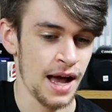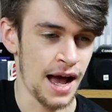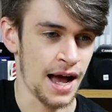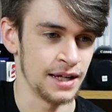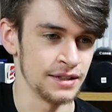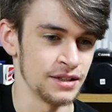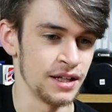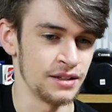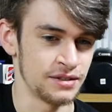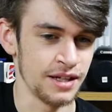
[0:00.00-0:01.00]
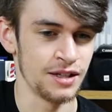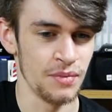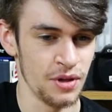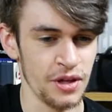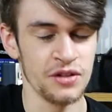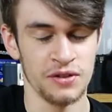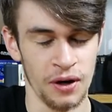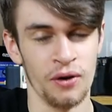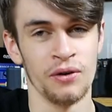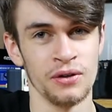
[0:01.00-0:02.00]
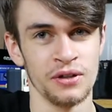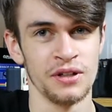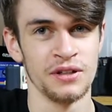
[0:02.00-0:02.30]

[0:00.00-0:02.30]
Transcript: and it's taken me this long